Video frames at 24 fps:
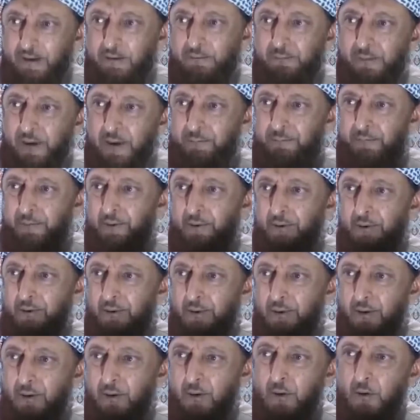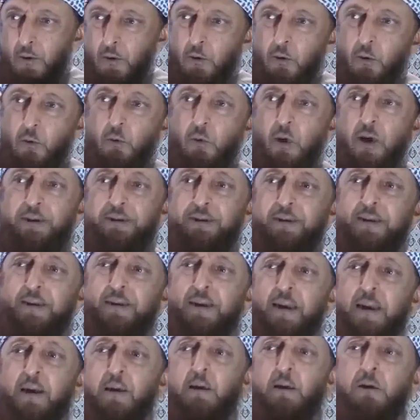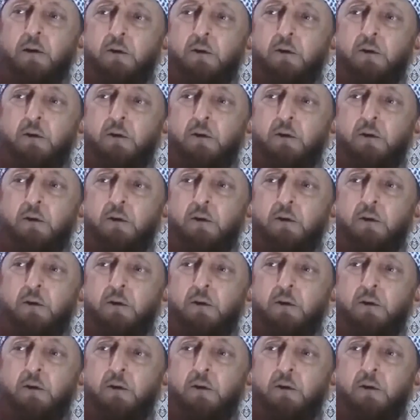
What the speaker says: These people who what?